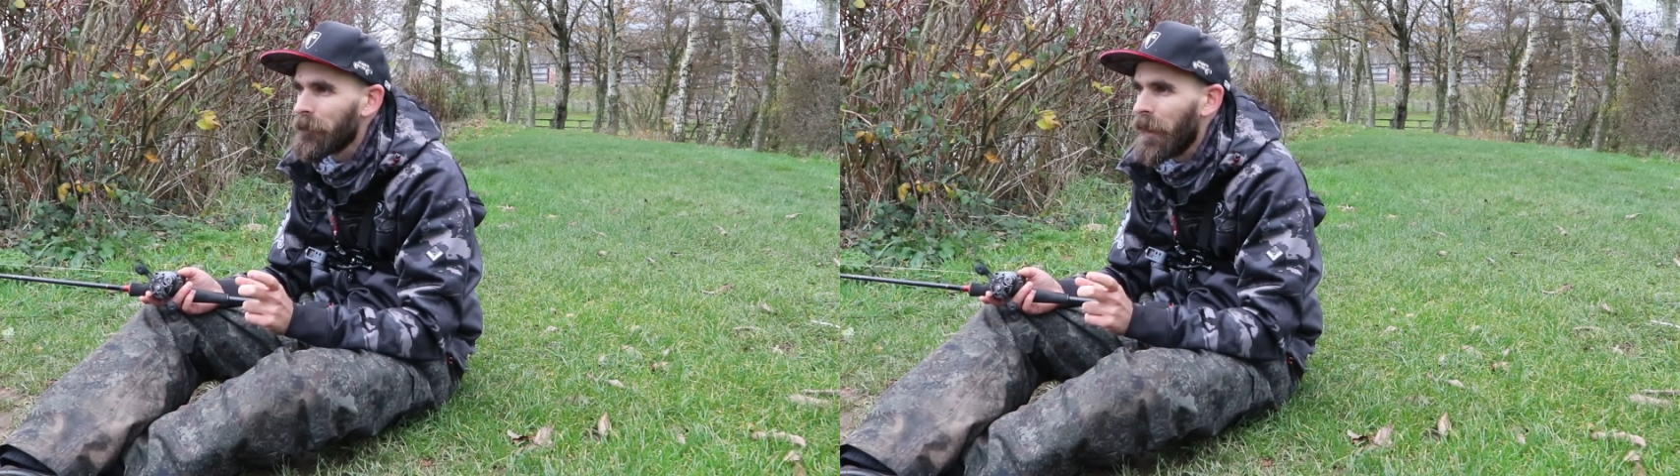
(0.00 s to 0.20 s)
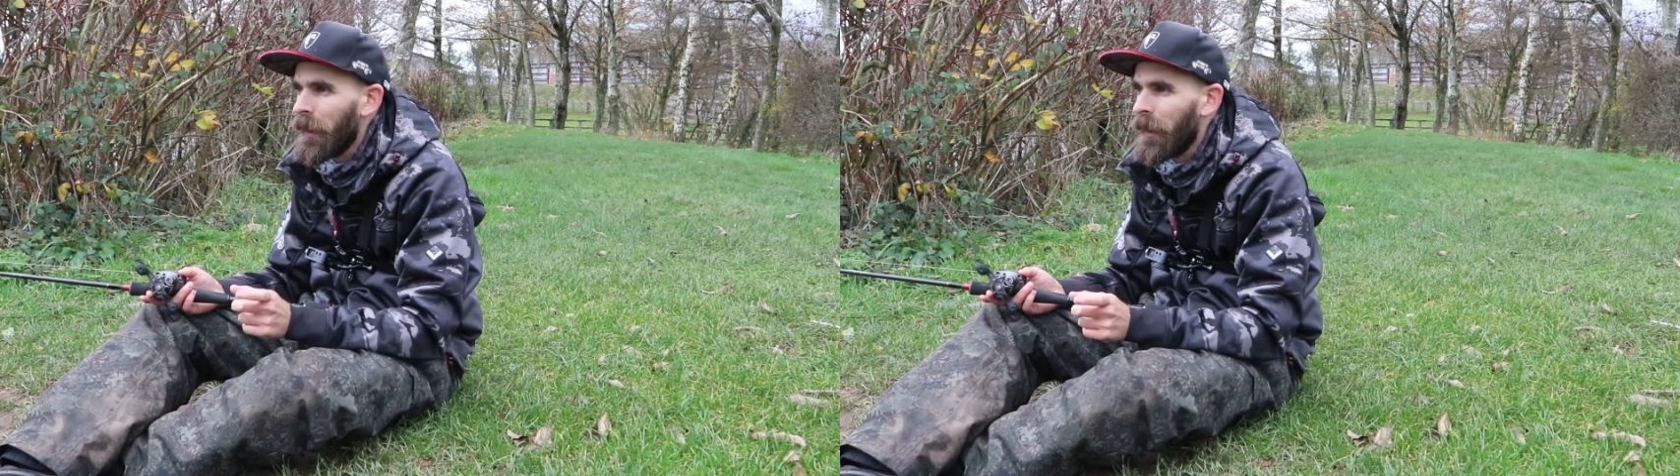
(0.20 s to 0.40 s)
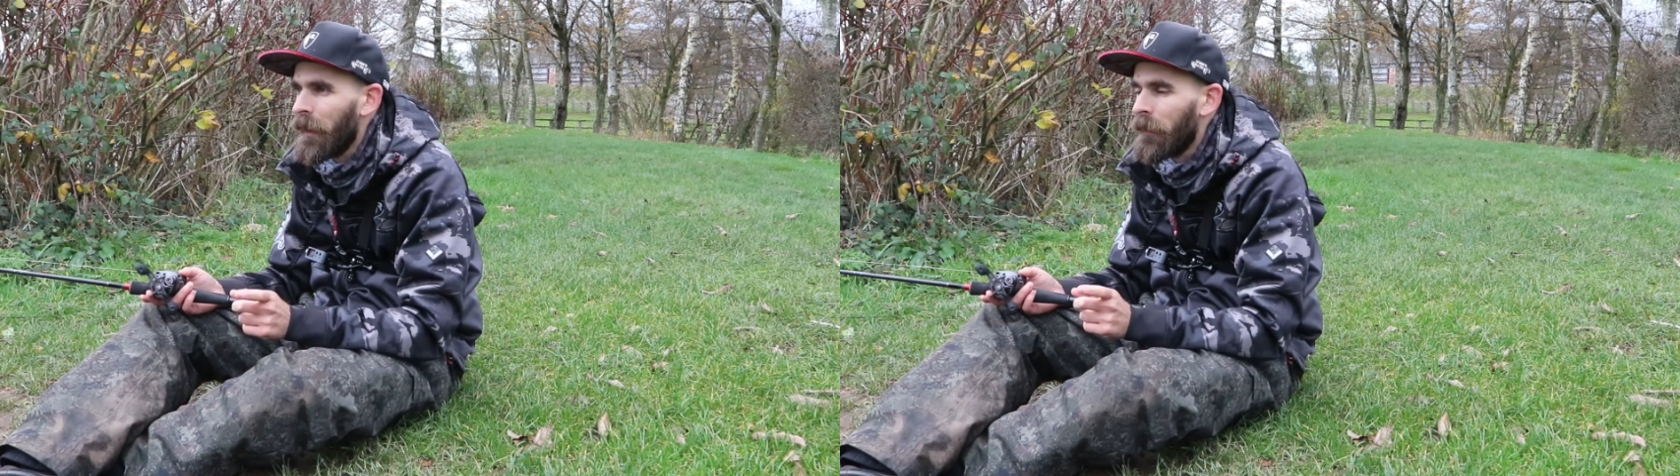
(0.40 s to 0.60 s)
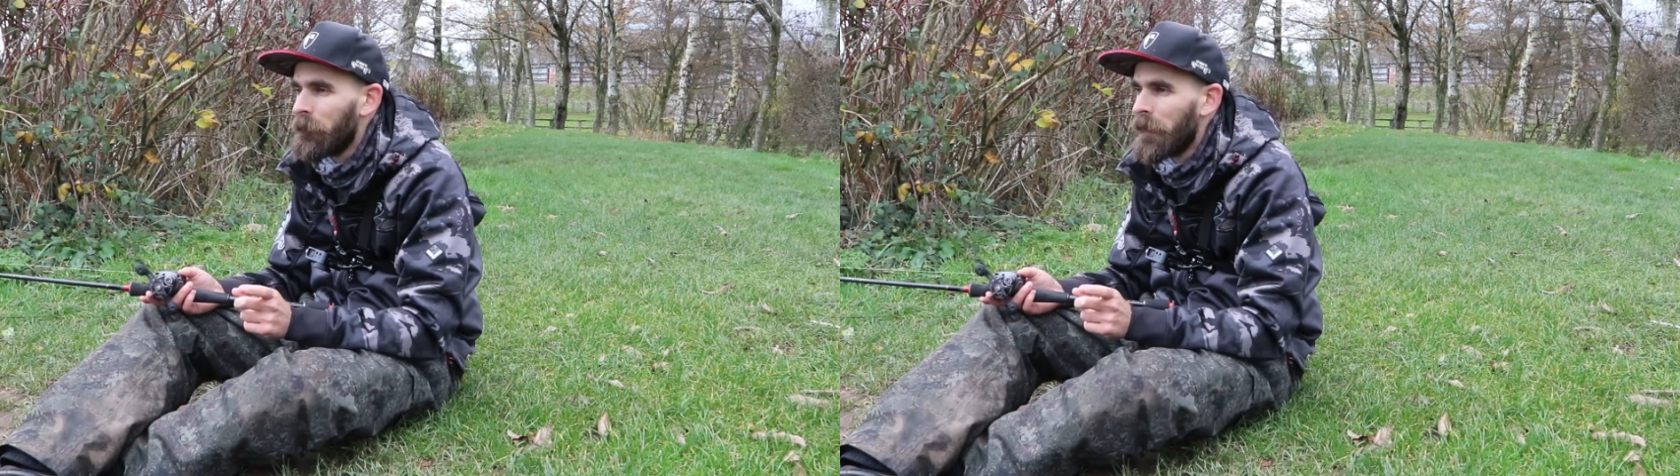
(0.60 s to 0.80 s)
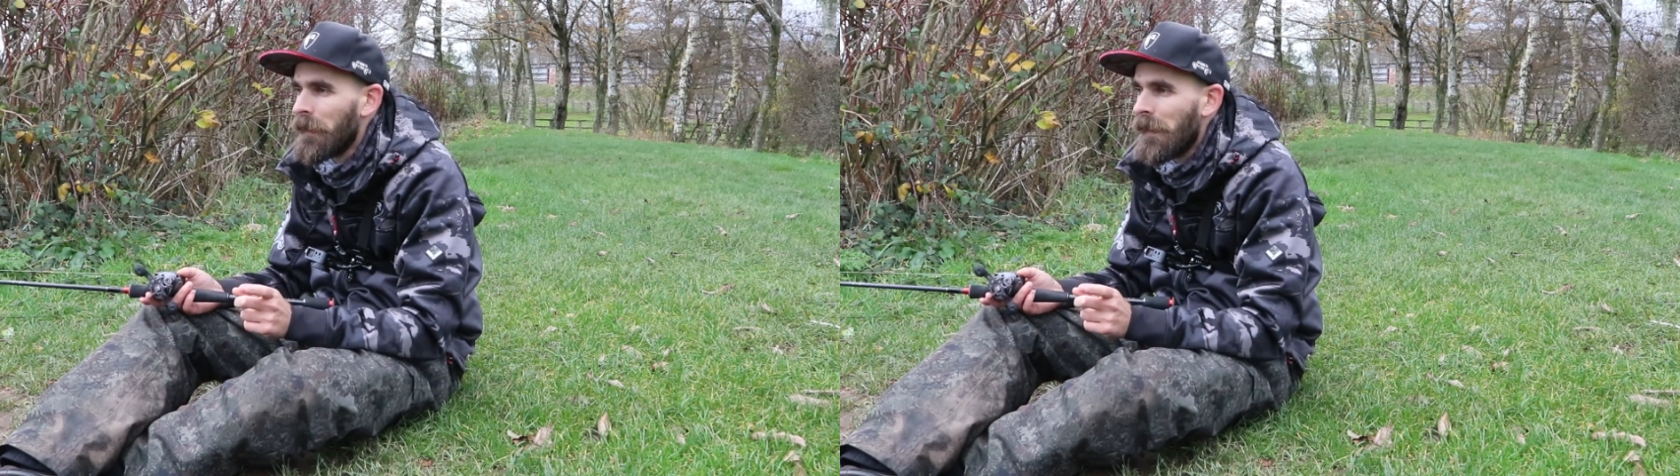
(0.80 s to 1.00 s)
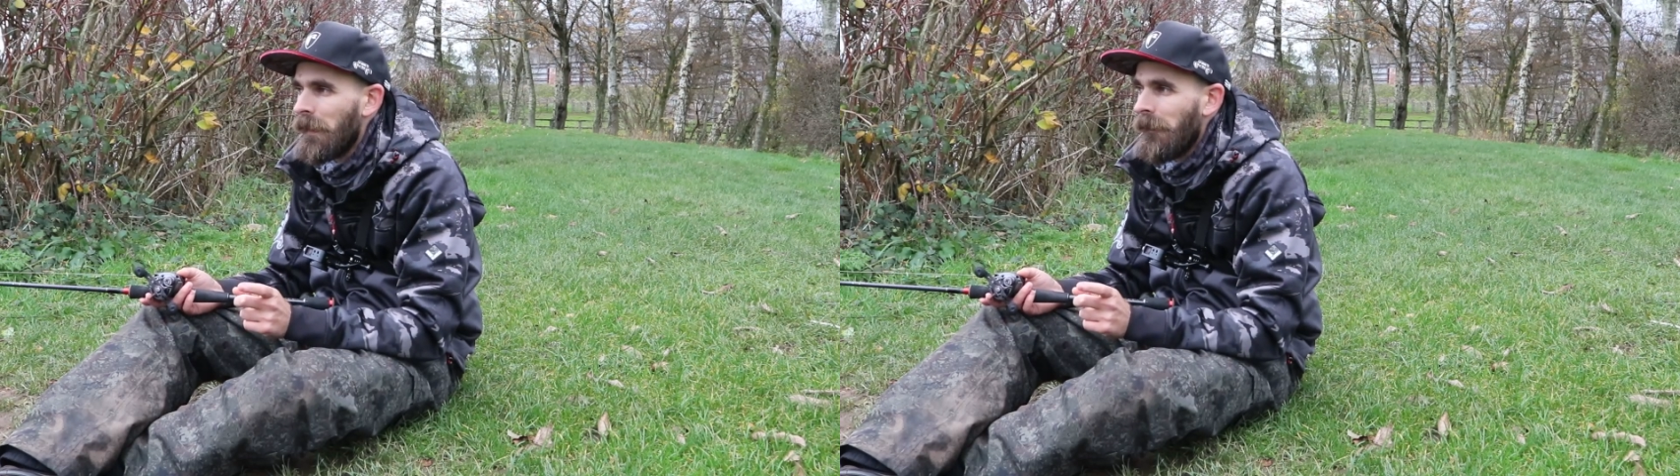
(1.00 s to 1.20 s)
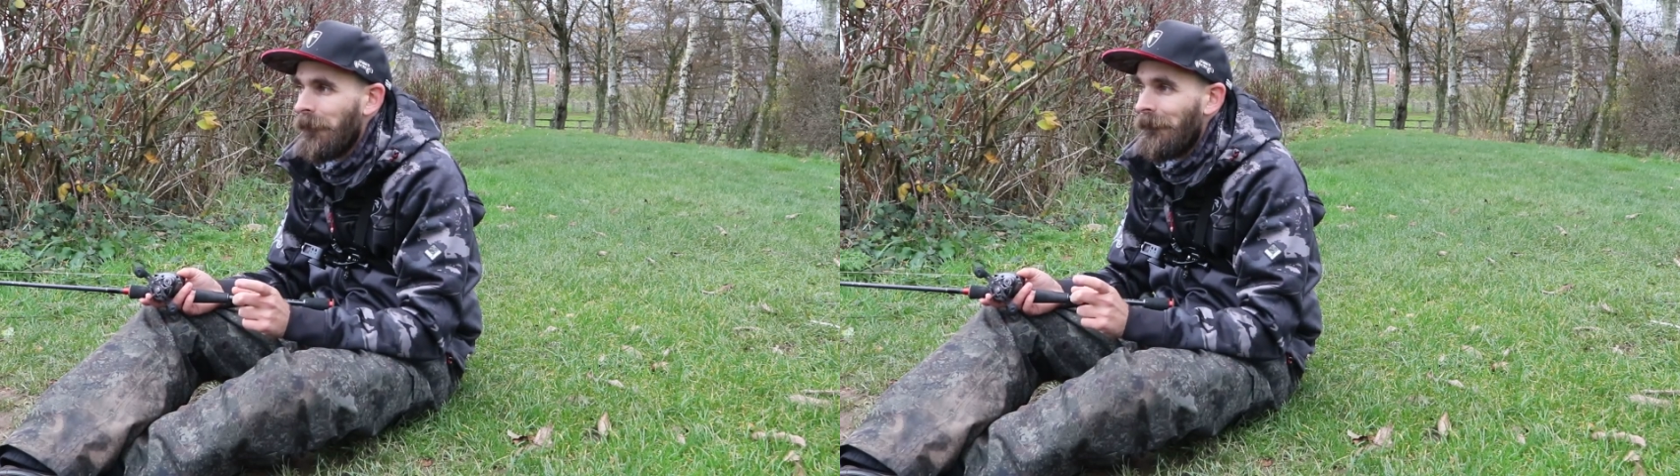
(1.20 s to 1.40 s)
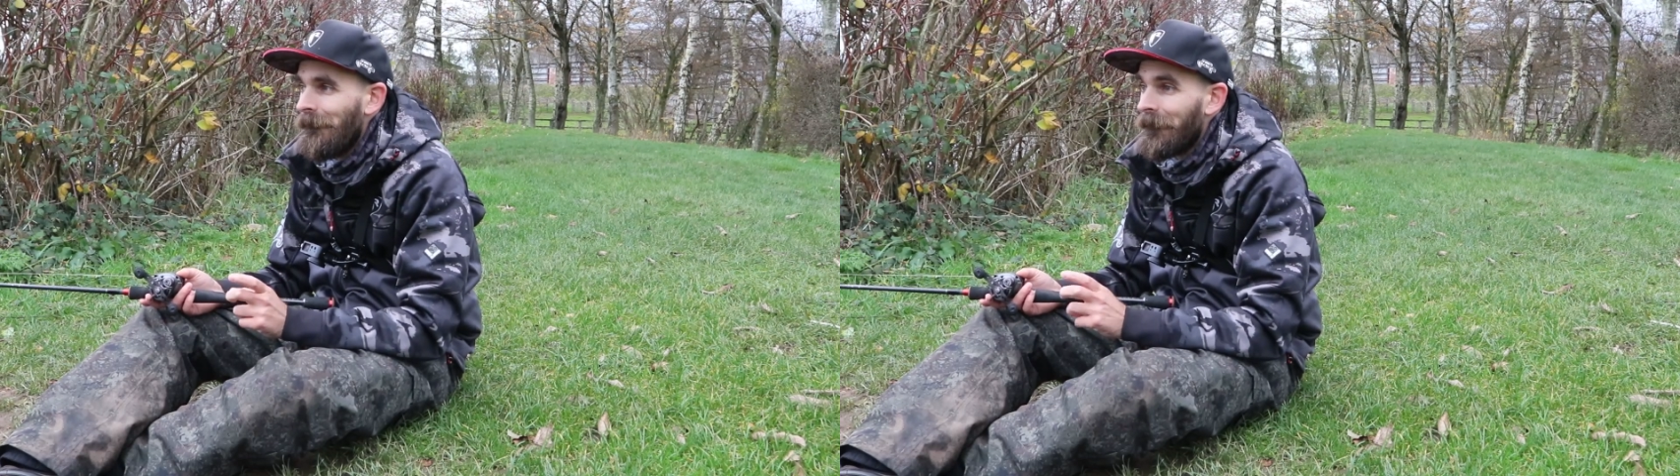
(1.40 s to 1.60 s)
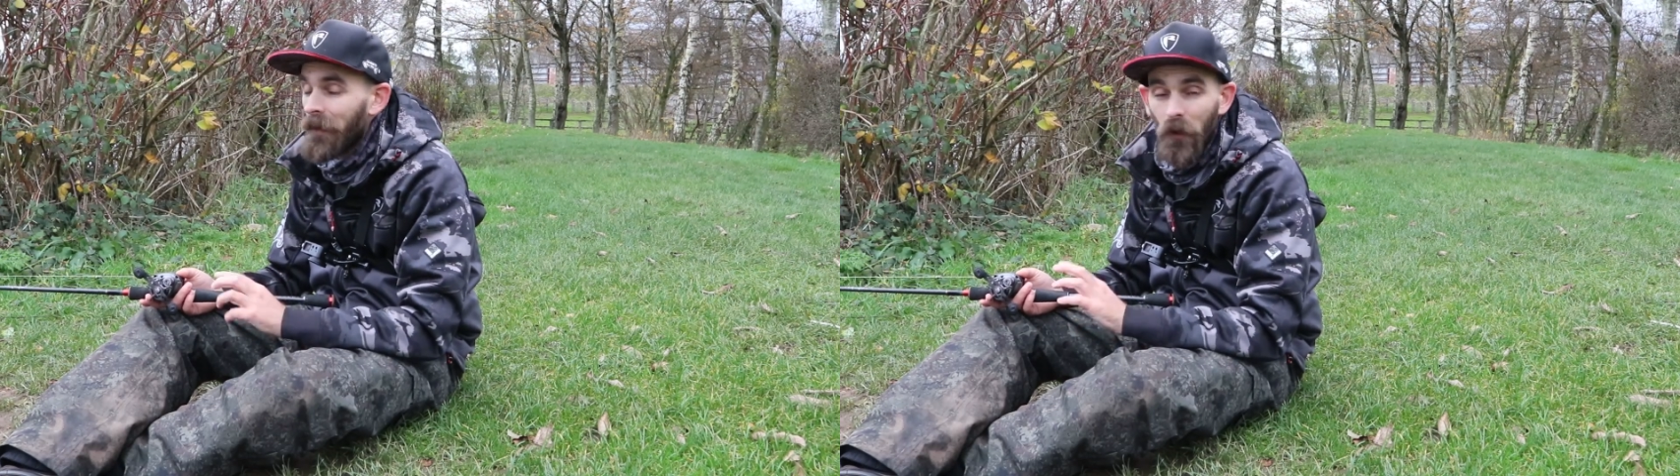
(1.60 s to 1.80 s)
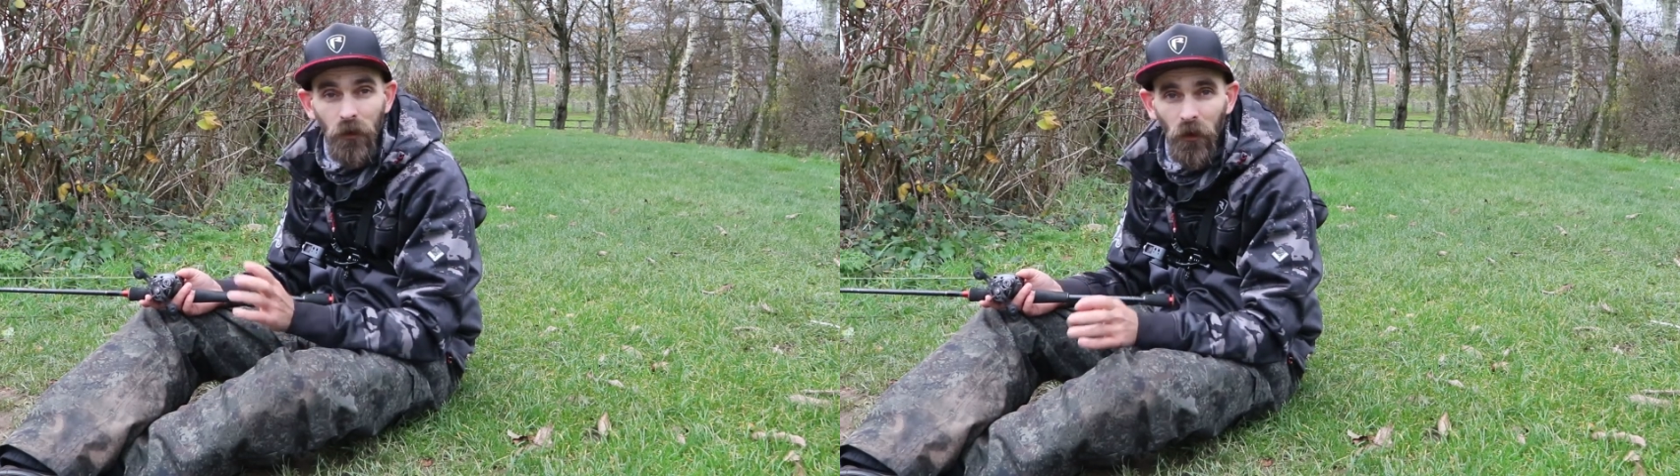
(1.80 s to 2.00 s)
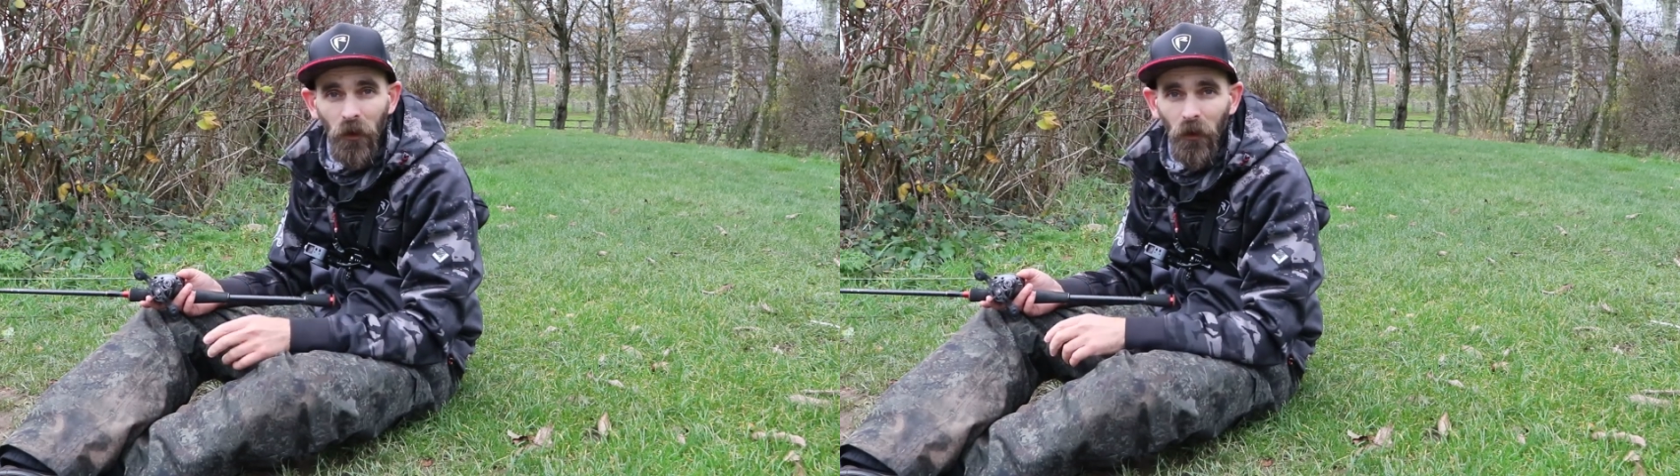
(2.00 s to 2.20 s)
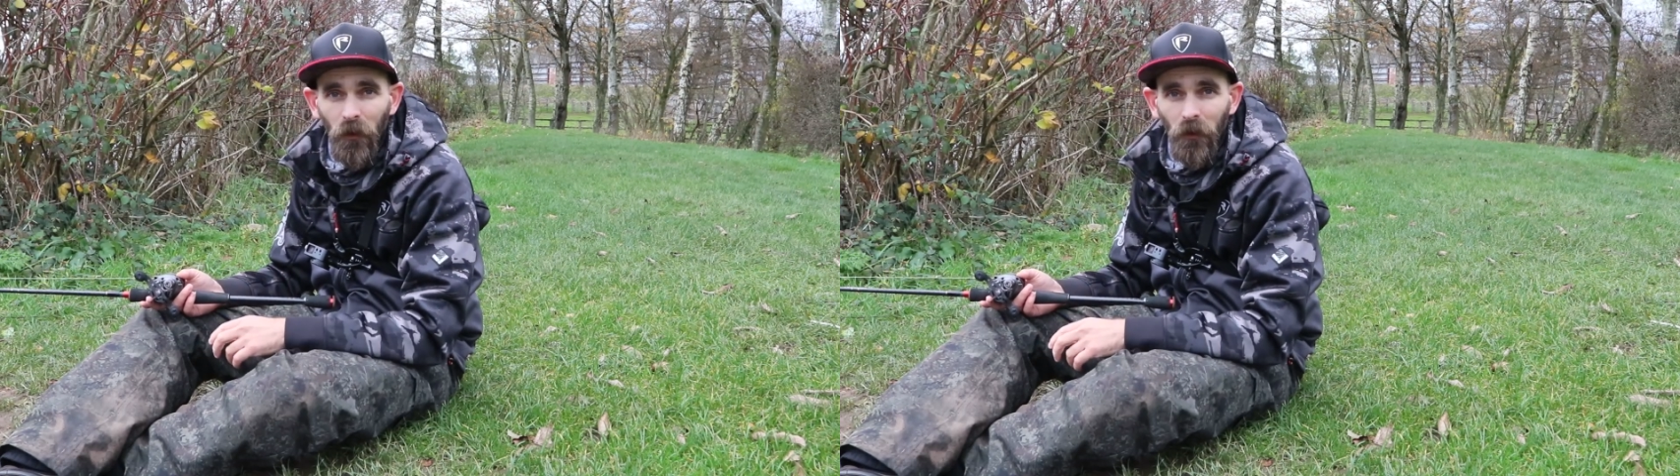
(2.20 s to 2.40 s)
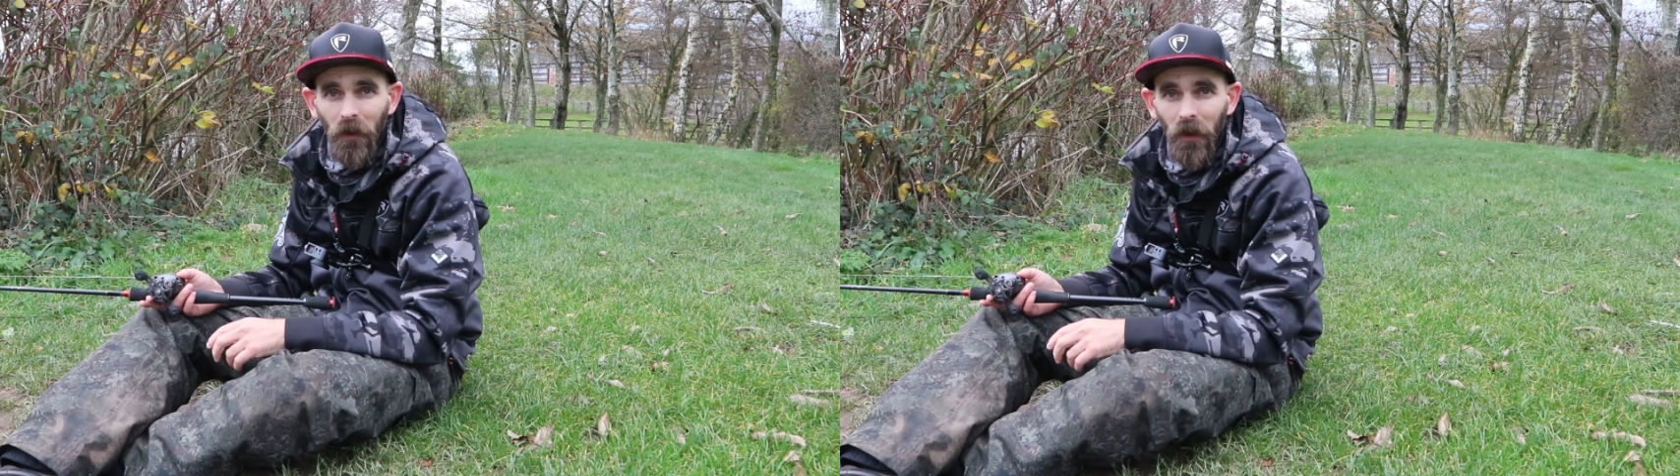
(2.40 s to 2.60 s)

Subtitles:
No joy at all,